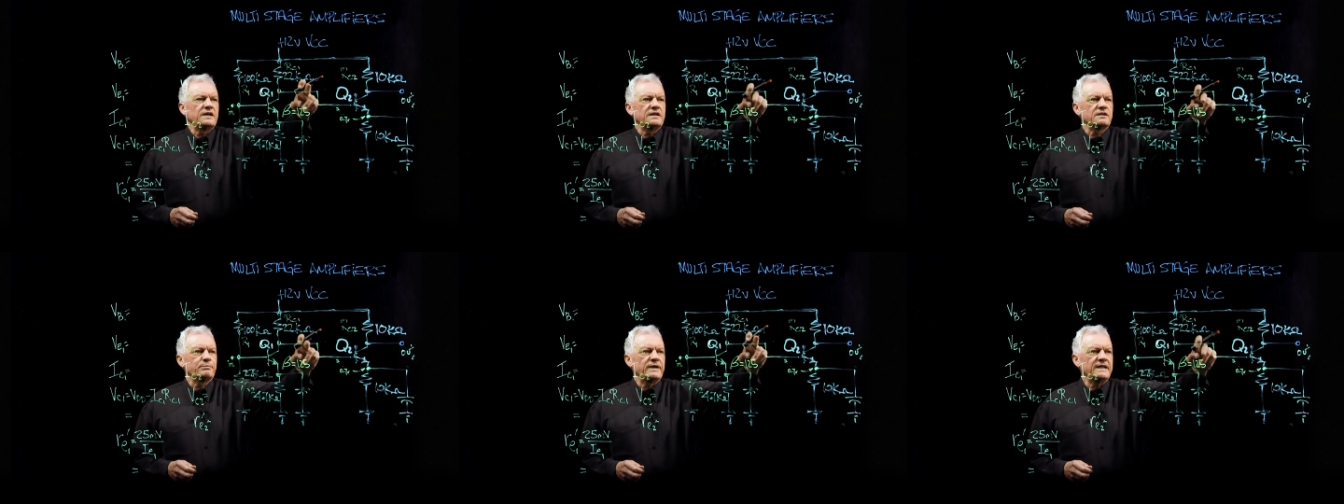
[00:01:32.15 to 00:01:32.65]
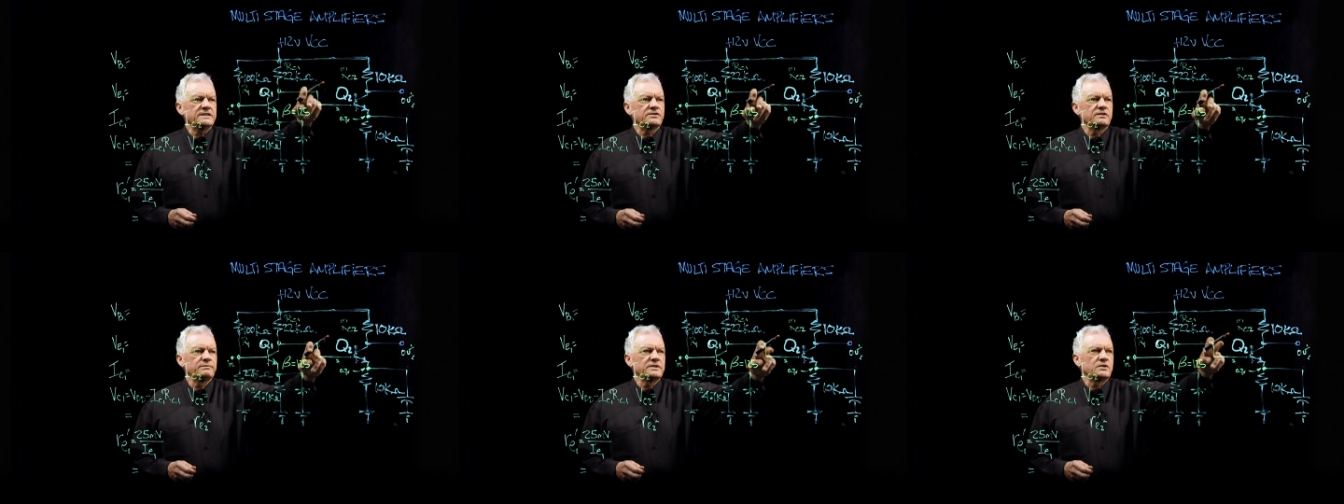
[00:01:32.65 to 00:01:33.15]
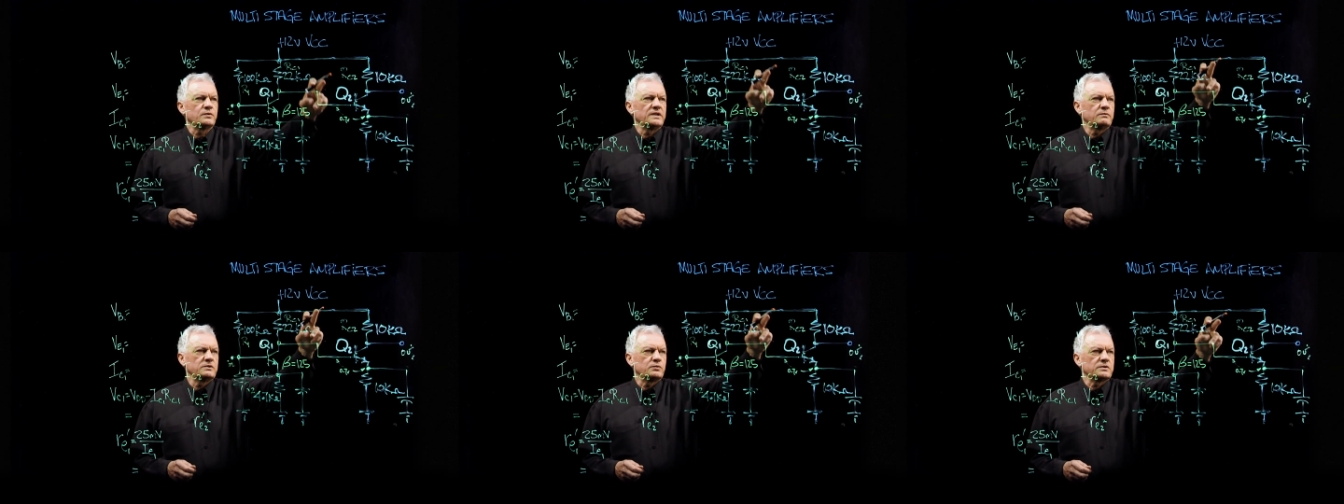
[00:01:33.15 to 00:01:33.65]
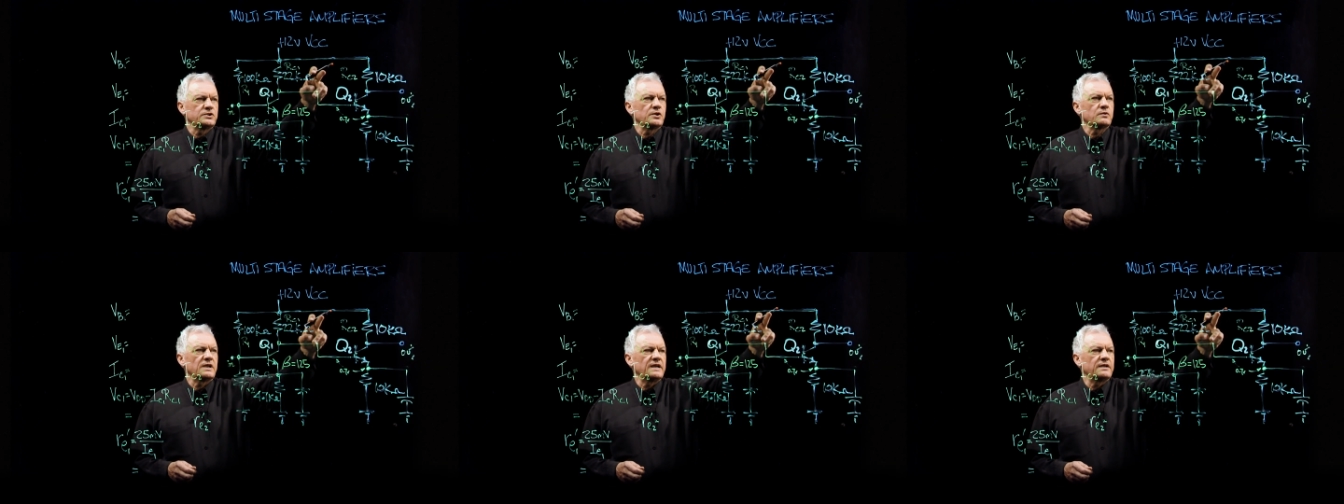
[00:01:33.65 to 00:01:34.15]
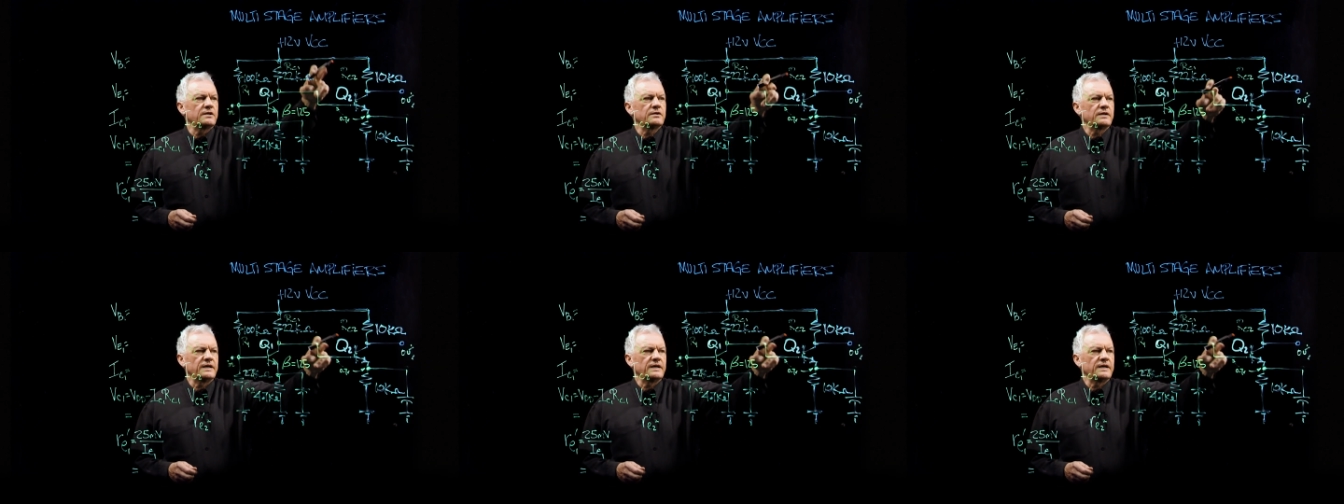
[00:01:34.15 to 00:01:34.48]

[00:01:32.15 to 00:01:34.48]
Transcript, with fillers: a capacitor in between, which we'll show later,